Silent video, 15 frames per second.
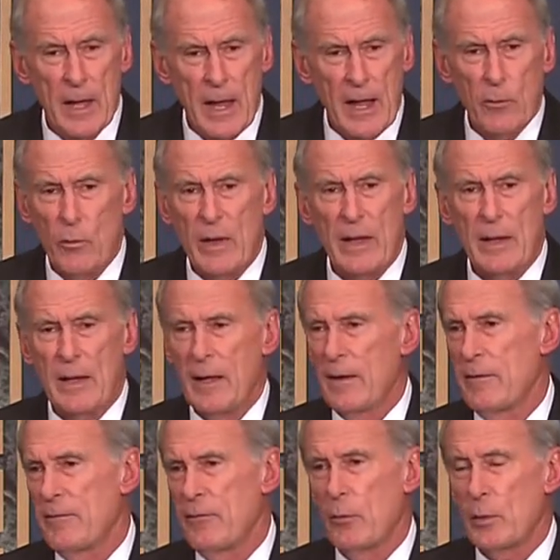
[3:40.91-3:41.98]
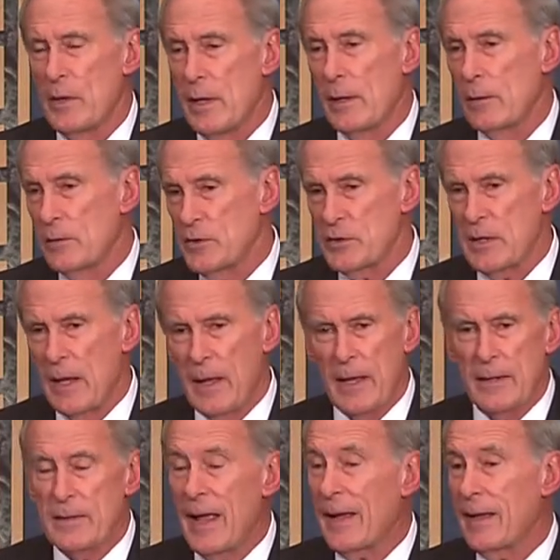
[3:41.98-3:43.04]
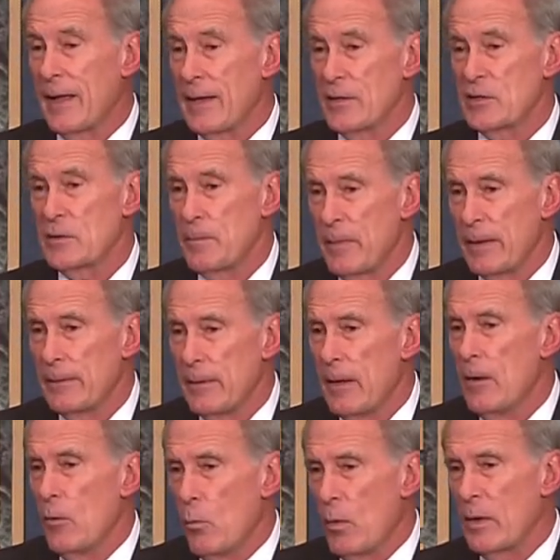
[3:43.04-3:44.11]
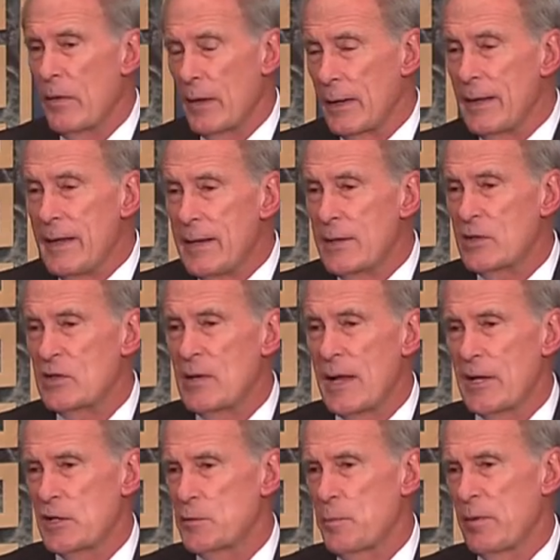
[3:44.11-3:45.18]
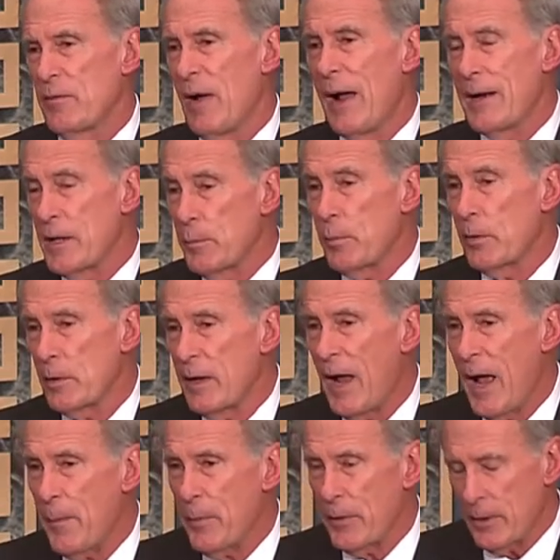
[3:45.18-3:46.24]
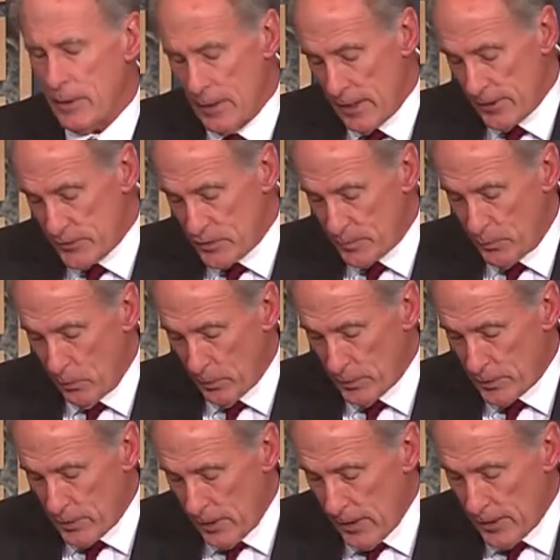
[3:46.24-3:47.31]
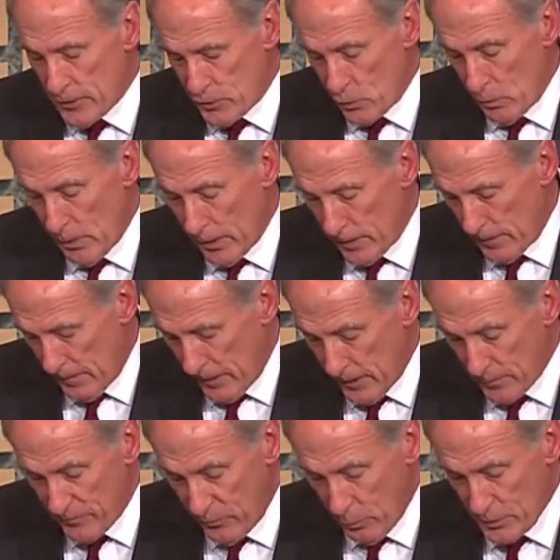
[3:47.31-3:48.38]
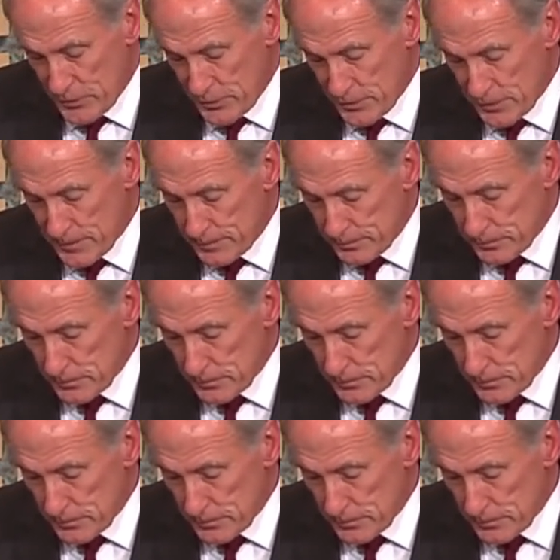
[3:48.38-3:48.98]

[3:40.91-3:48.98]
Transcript: and we have for years and decades been one of the leading states providing per capita support to our armed forces.